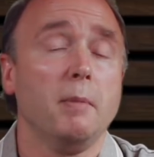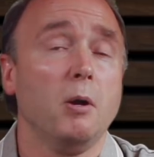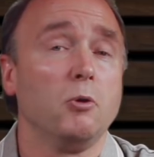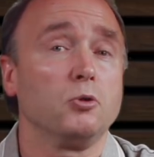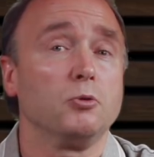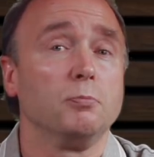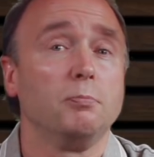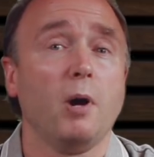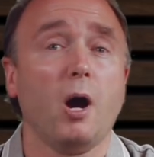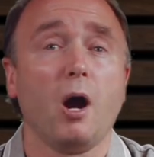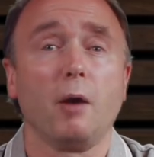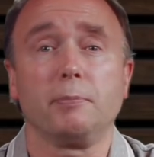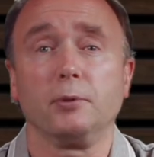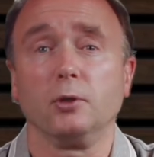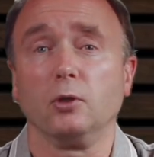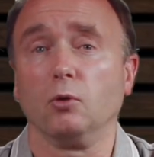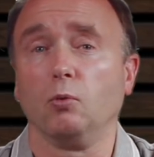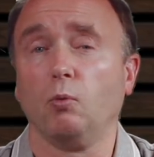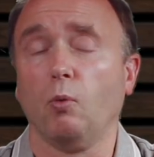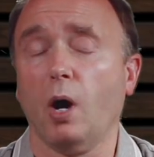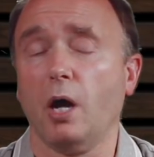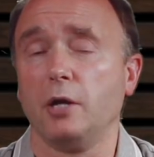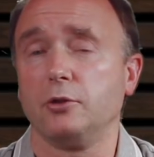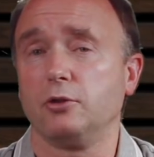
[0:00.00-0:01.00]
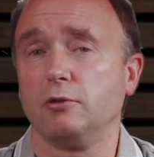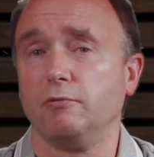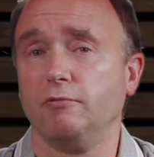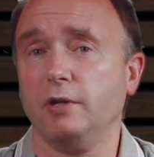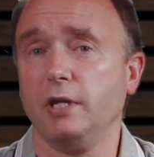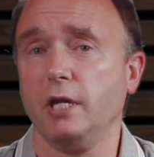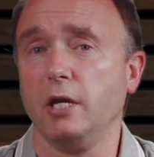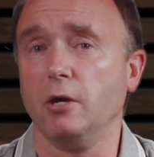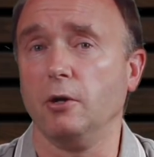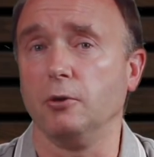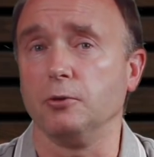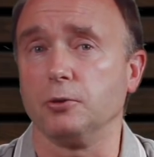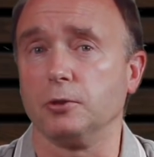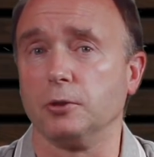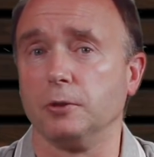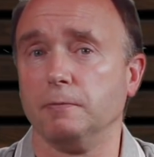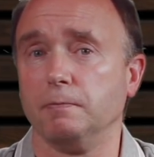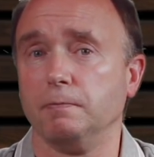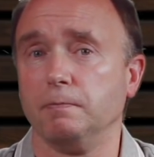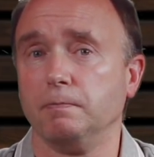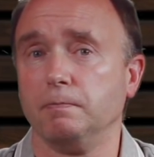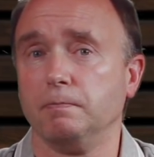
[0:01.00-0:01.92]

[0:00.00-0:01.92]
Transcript: most popular watched videos.